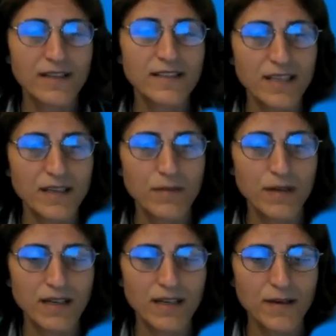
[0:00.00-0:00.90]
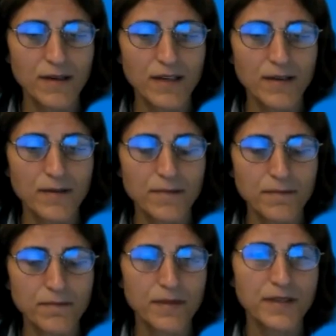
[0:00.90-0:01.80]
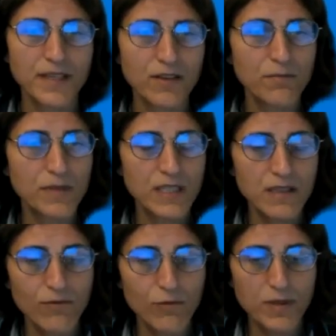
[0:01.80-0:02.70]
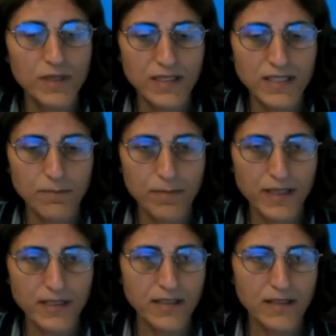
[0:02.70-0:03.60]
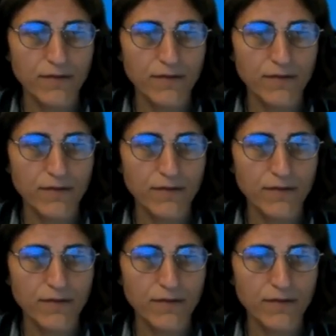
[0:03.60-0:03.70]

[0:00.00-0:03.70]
some uh, um, real meaningful participation